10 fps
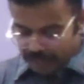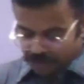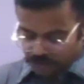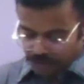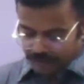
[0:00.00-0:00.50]

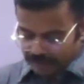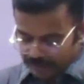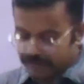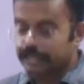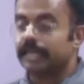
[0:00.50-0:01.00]

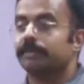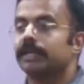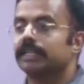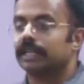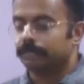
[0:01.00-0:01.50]

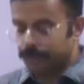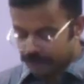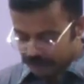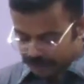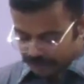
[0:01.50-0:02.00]
gastrointestinal
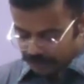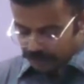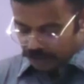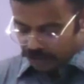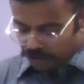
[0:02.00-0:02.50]
troubles,
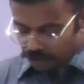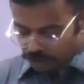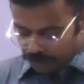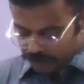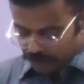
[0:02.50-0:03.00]

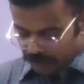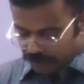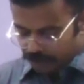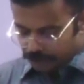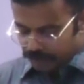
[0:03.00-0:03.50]

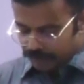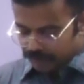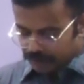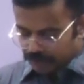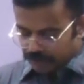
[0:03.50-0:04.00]
neuromuscular
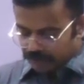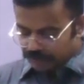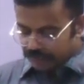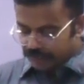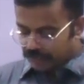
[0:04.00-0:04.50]
troubles,
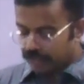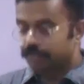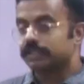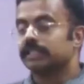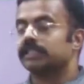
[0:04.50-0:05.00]
the central
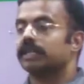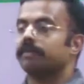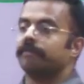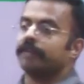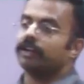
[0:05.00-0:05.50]
nervous
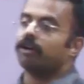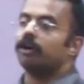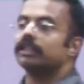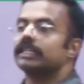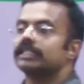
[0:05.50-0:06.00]
system effect,
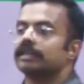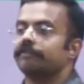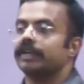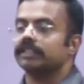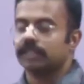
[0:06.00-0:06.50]
all these
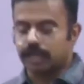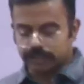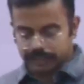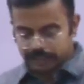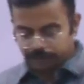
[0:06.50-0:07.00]
effects
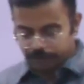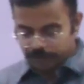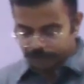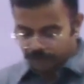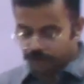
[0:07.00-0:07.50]
are taking
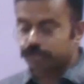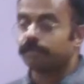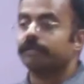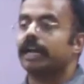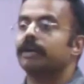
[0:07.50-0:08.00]
place because
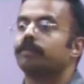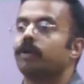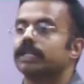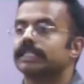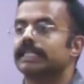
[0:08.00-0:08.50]
of lead
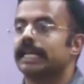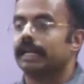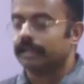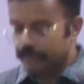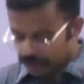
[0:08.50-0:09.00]

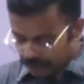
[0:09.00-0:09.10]
poisoning.